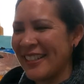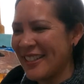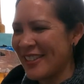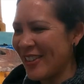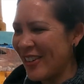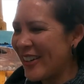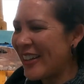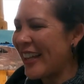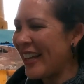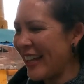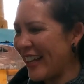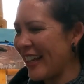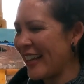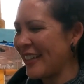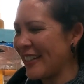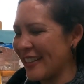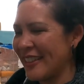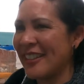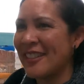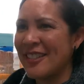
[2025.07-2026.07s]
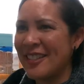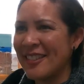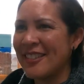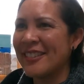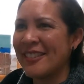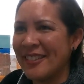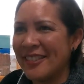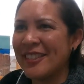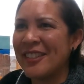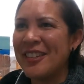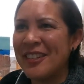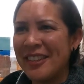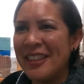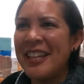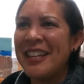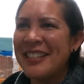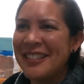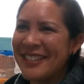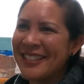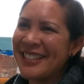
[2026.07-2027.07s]
It's okay. There are
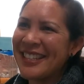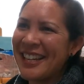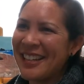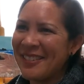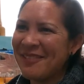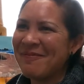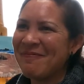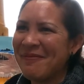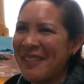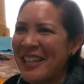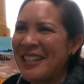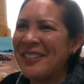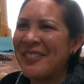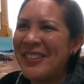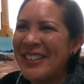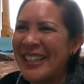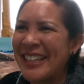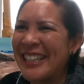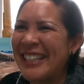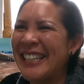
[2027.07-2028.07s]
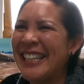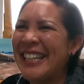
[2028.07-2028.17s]
things that make it work.